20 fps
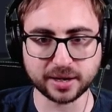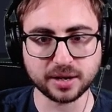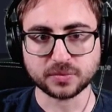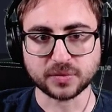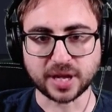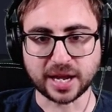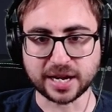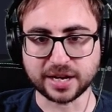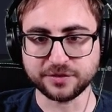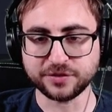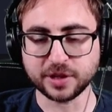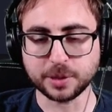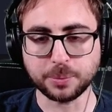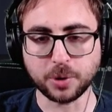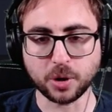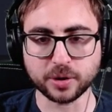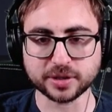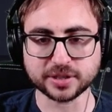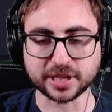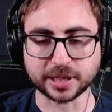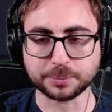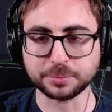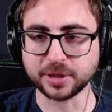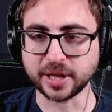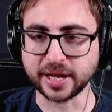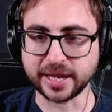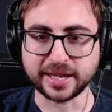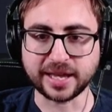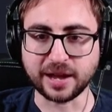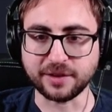And if the opponent's like
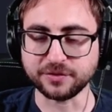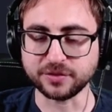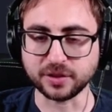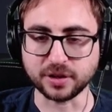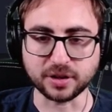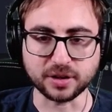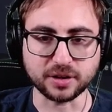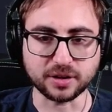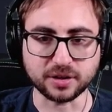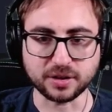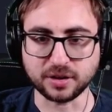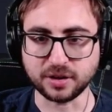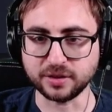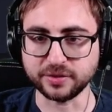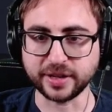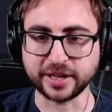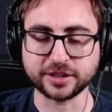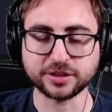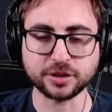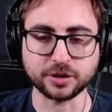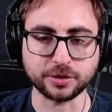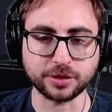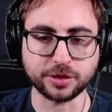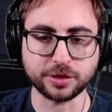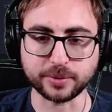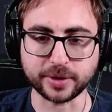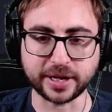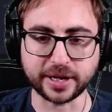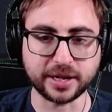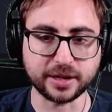playing Kefla on like turn
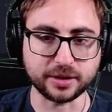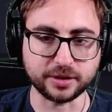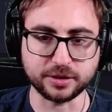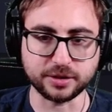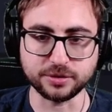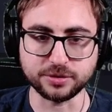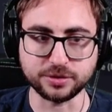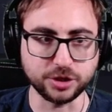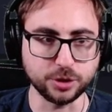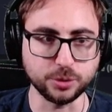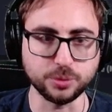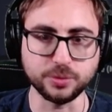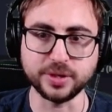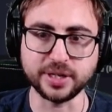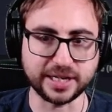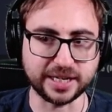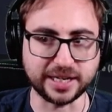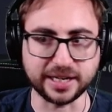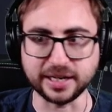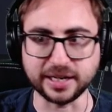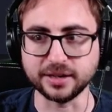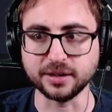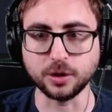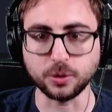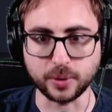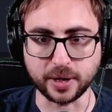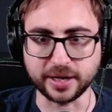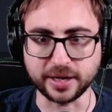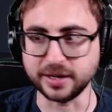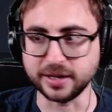3, you need a
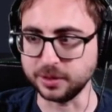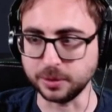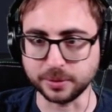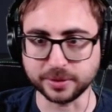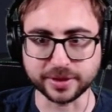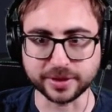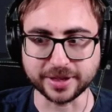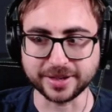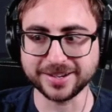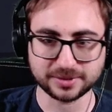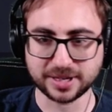way to deal with it.